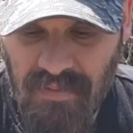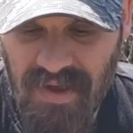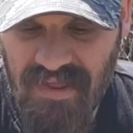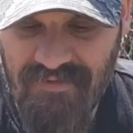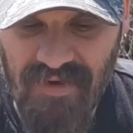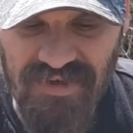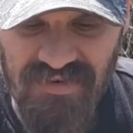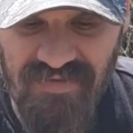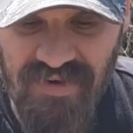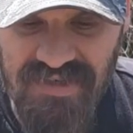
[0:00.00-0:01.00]
yeah, they
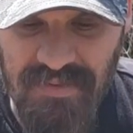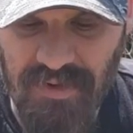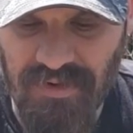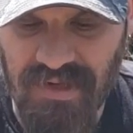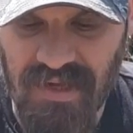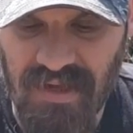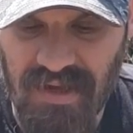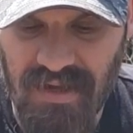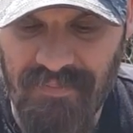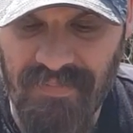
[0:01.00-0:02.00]
function very similarly.
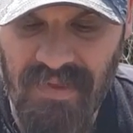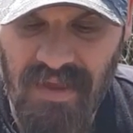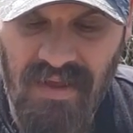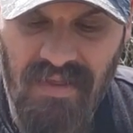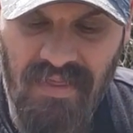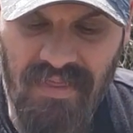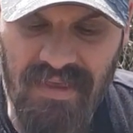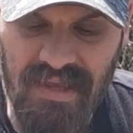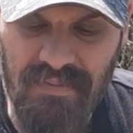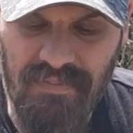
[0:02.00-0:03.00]

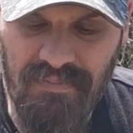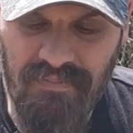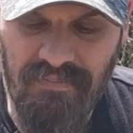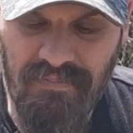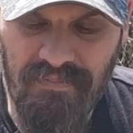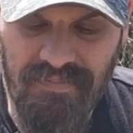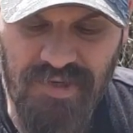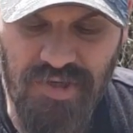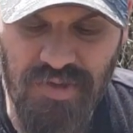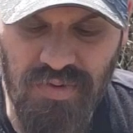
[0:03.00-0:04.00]
The
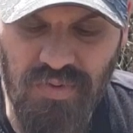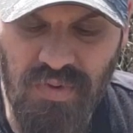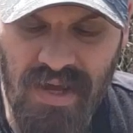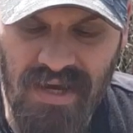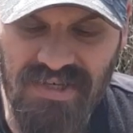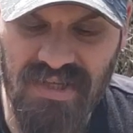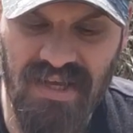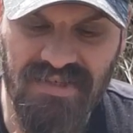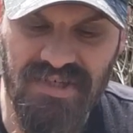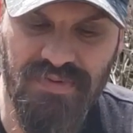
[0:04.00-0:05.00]
2 actually
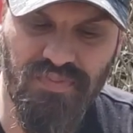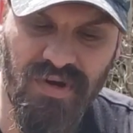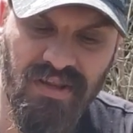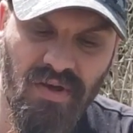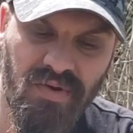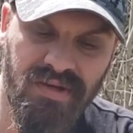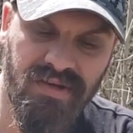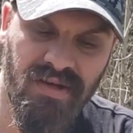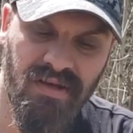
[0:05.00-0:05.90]
has a spring-loaded